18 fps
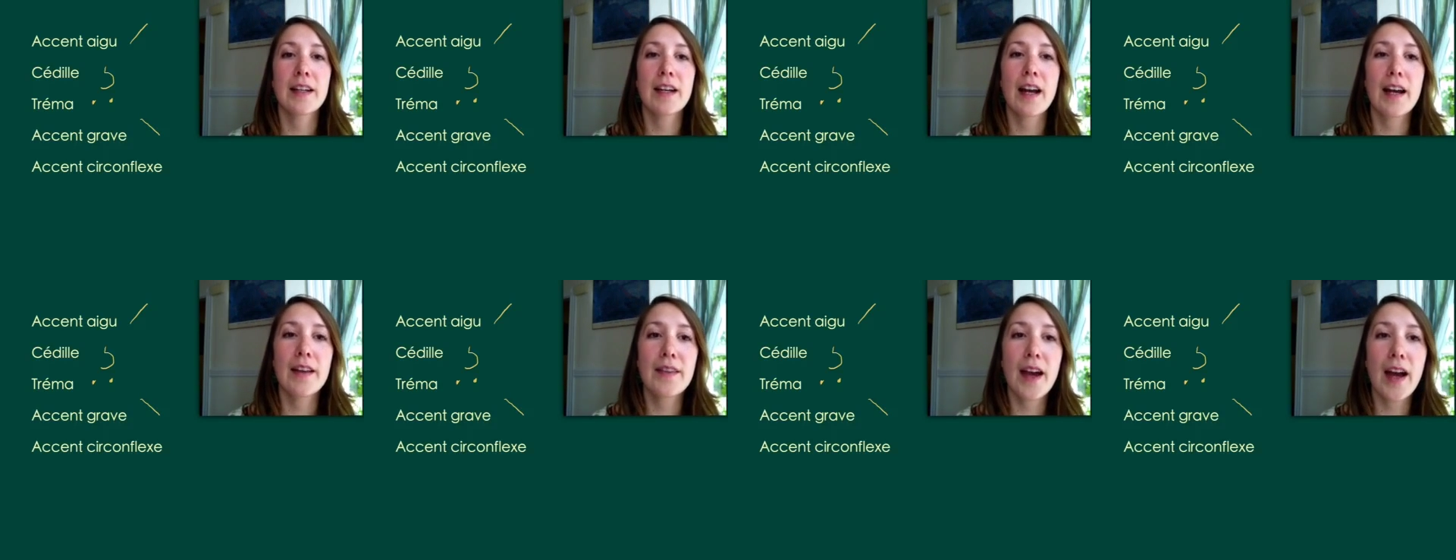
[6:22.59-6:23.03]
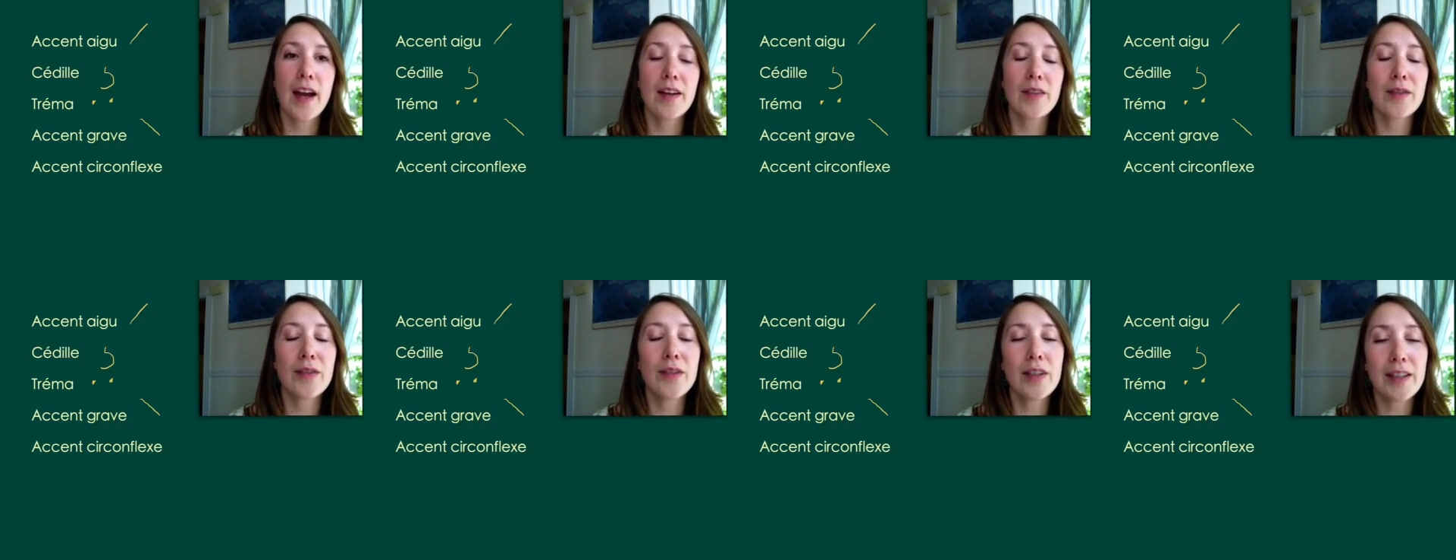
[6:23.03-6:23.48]
And that
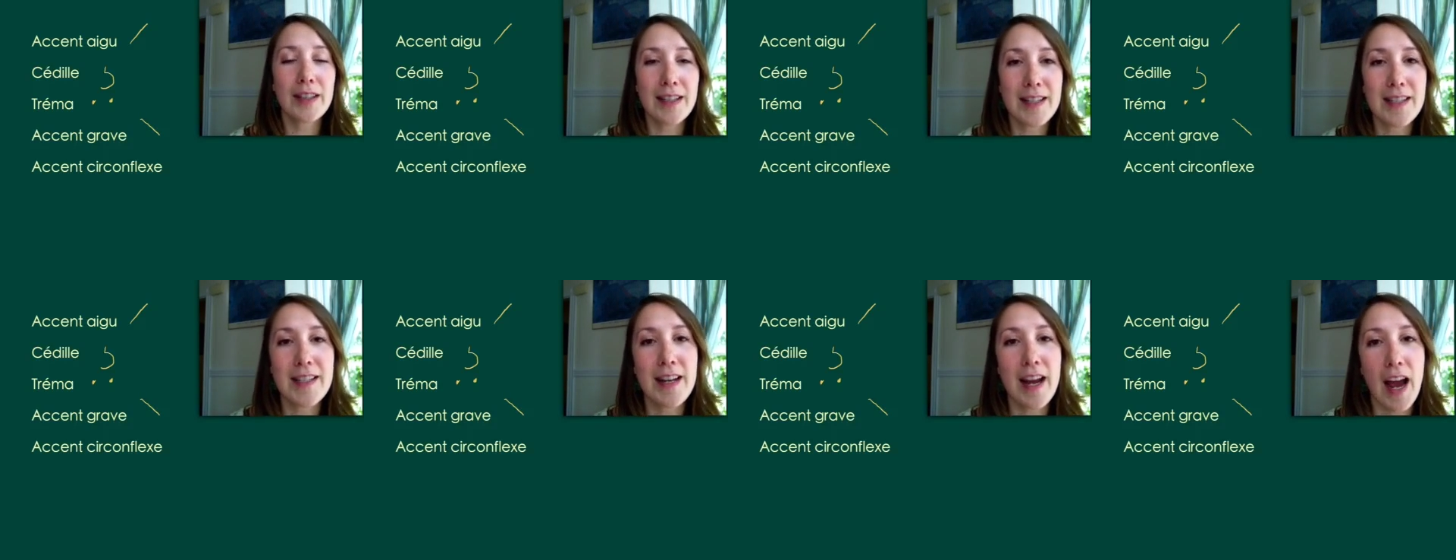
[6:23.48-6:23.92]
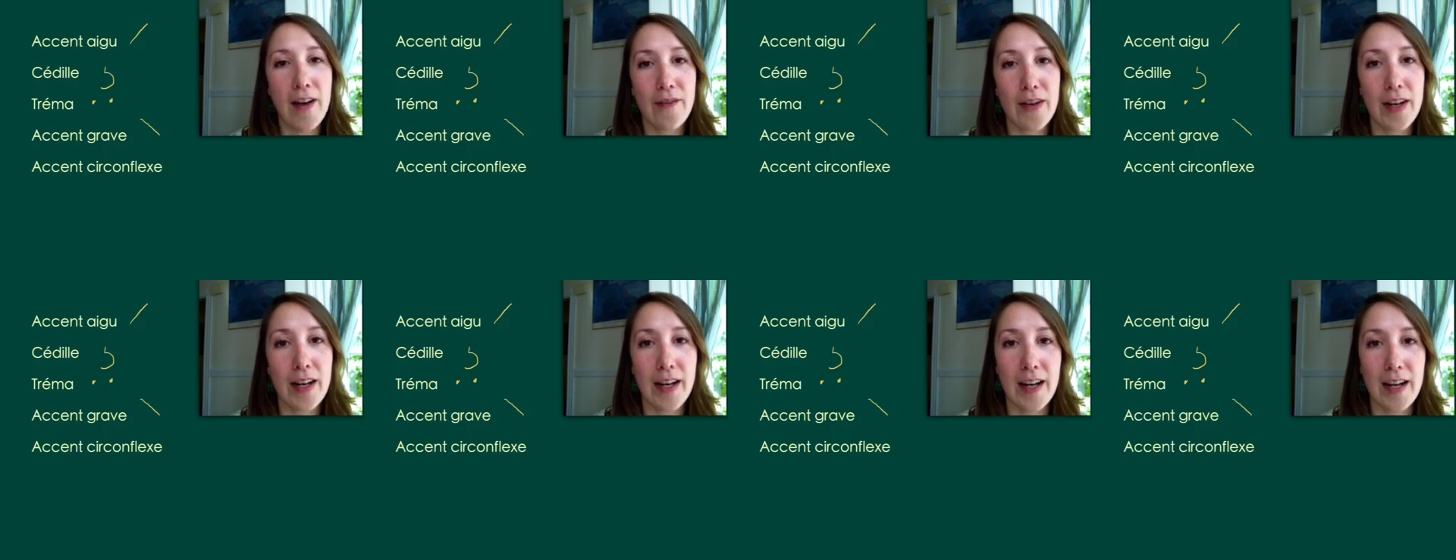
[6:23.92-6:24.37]
really doesn't have
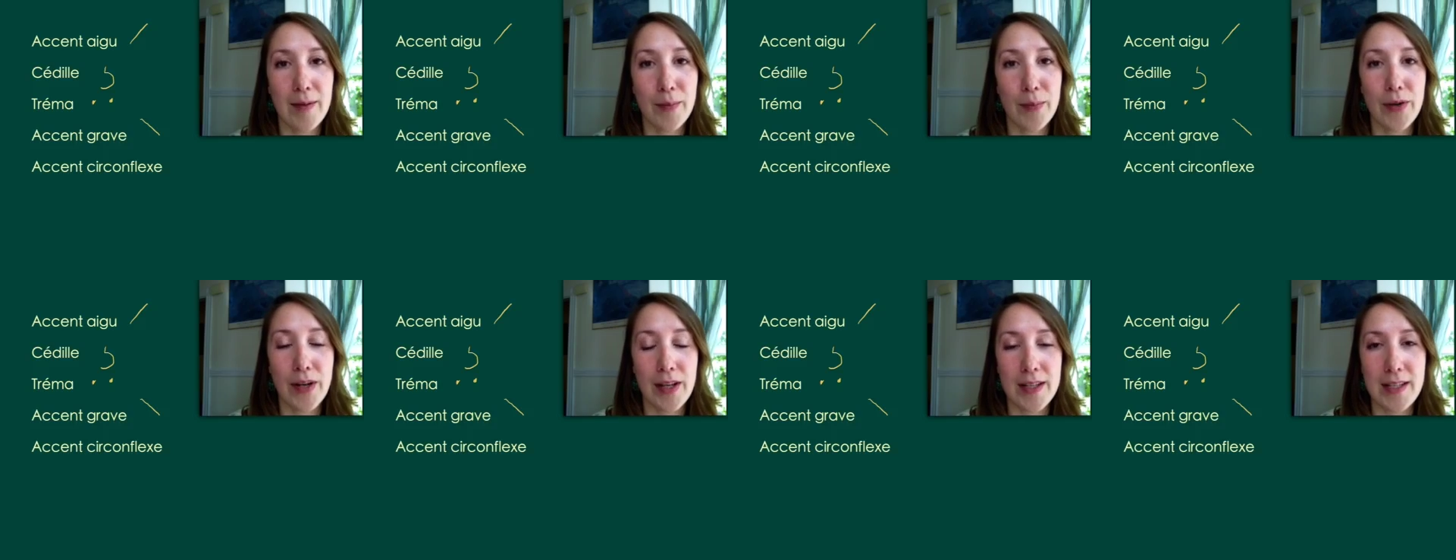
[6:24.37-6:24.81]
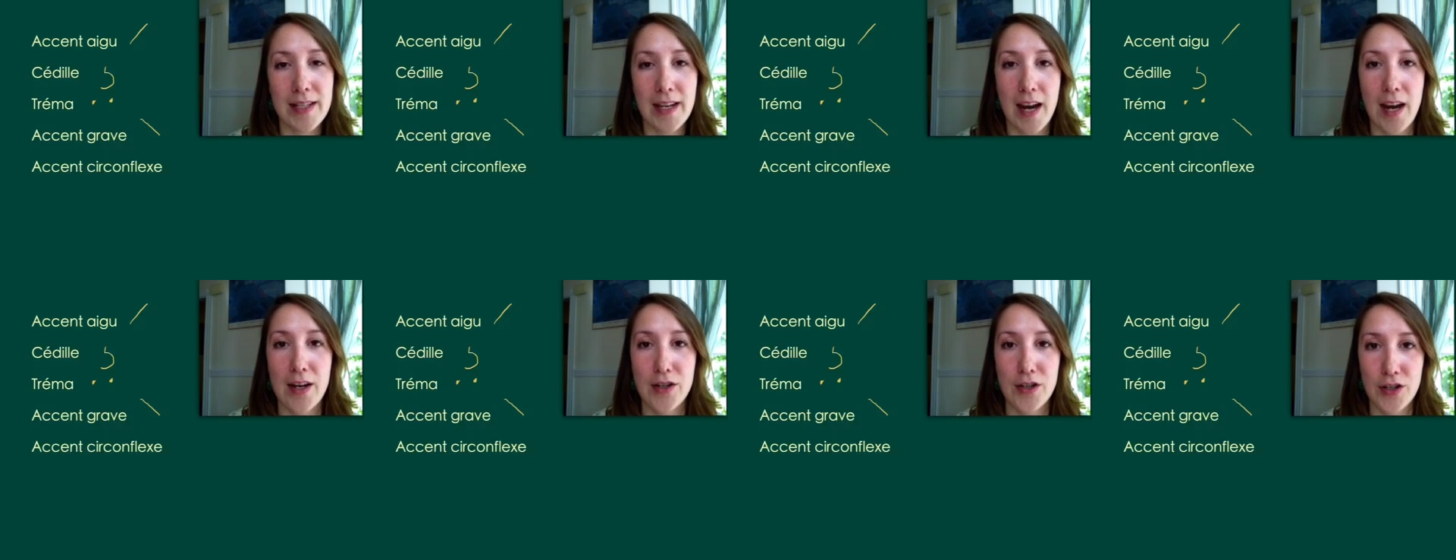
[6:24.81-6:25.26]
any
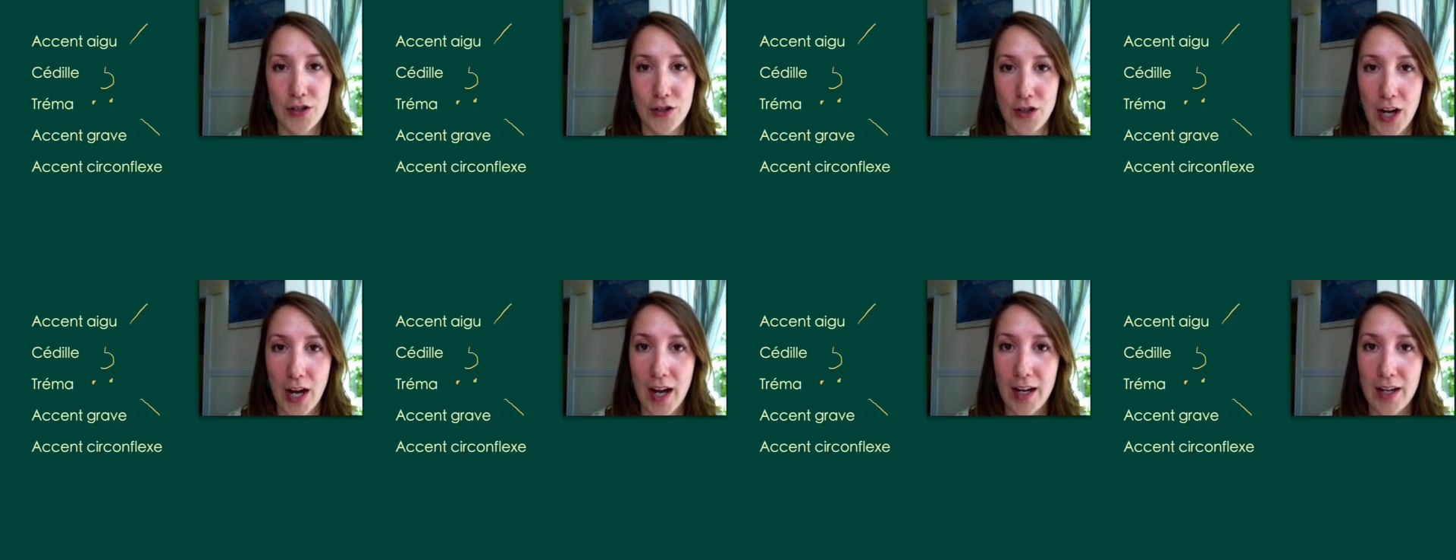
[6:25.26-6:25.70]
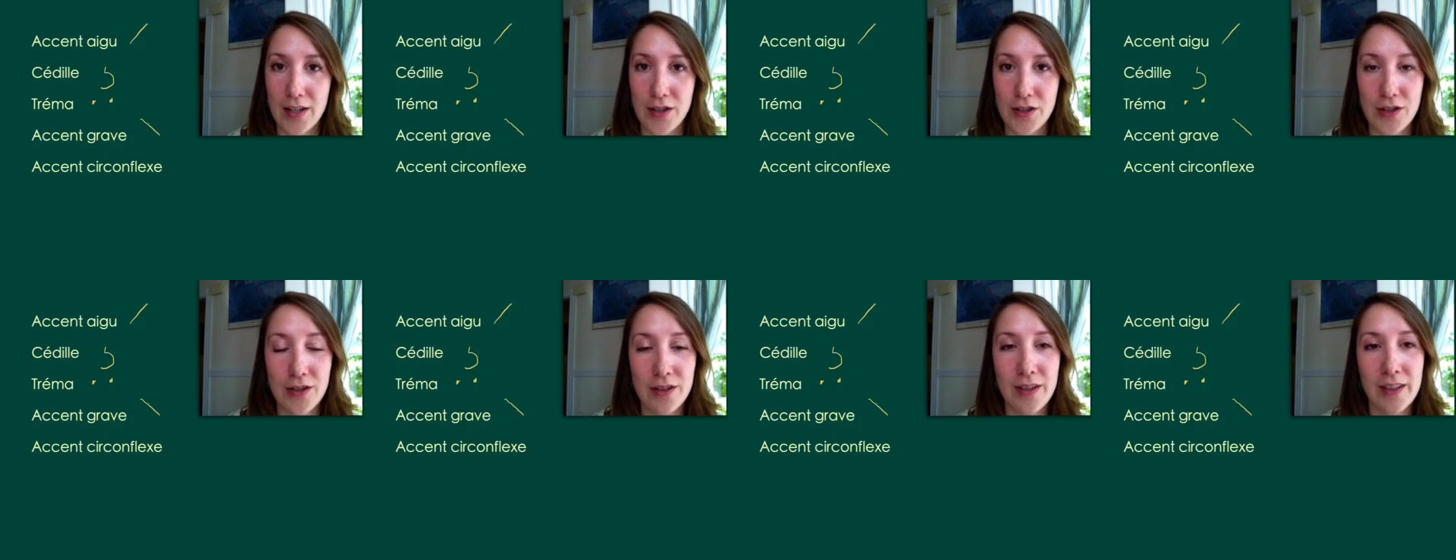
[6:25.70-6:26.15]
pronunciation
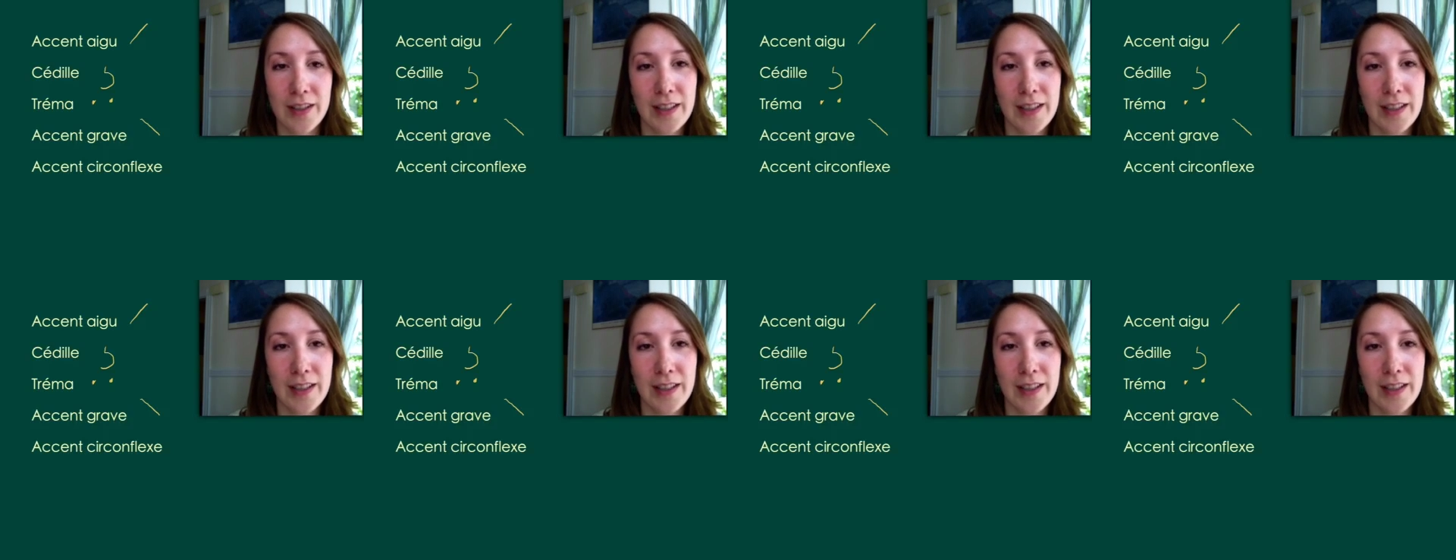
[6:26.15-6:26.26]
change.